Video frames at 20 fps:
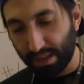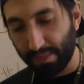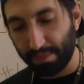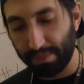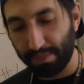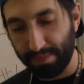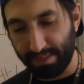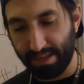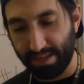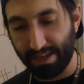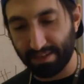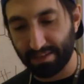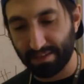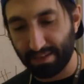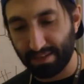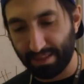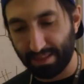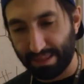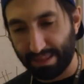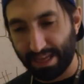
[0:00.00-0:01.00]
yes,
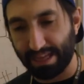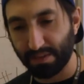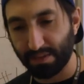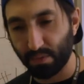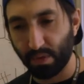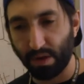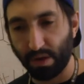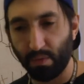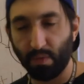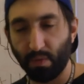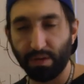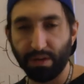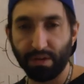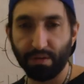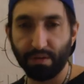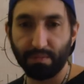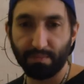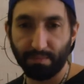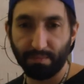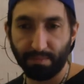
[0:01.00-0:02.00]
that's what I want you
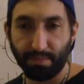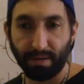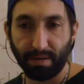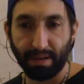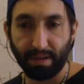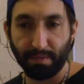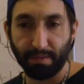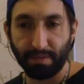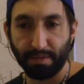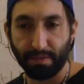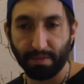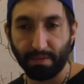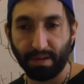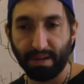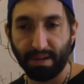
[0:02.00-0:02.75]
to play with, okay?